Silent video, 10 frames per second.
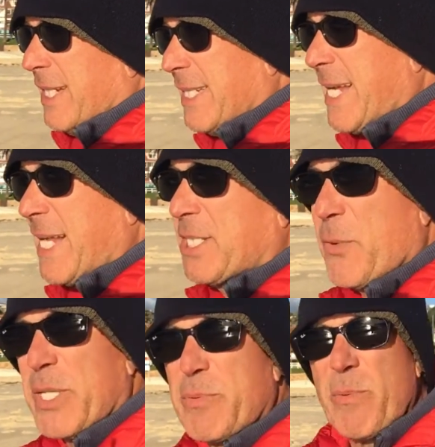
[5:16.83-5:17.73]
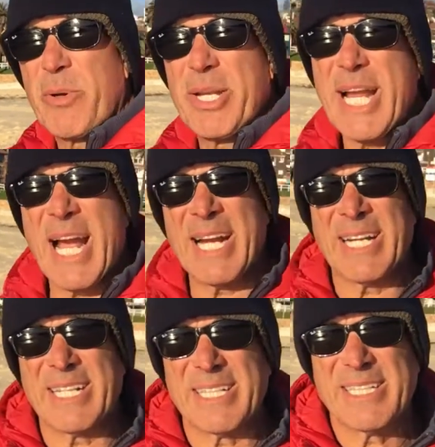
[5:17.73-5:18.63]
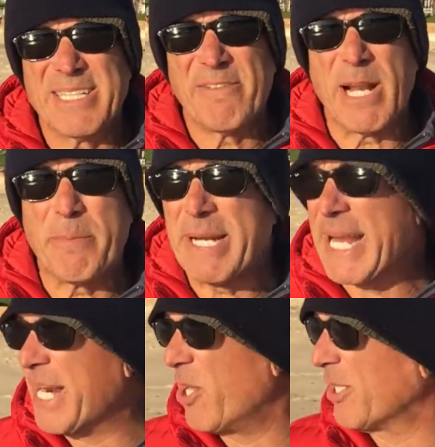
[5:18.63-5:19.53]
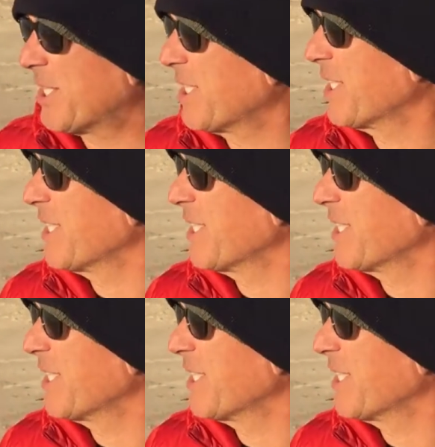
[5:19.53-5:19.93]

said to us when we were young, developing adults,